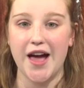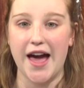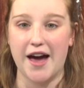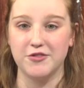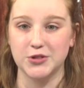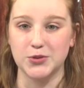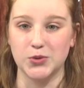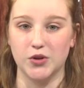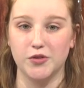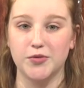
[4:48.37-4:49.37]
after
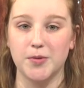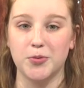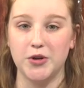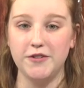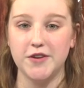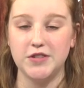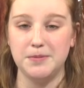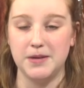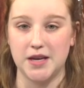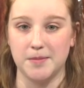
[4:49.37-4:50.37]
school from 3.50
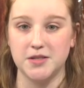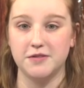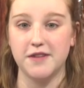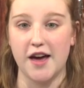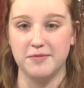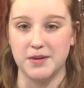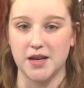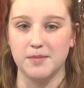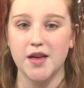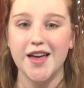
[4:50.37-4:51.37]
p.m. to 5 p.m.